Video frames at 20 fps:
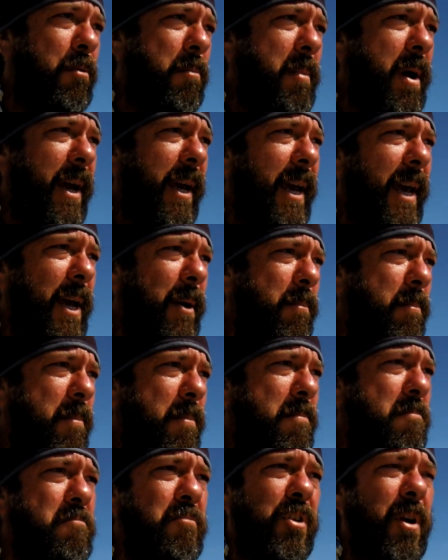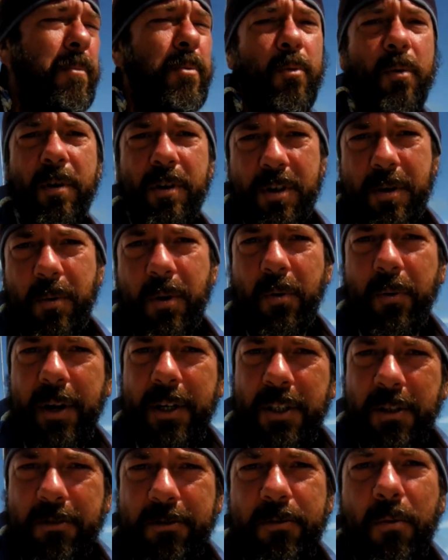we're making something around the
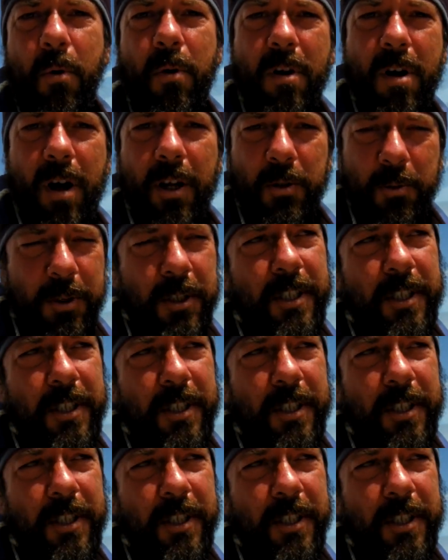range of 4 knots,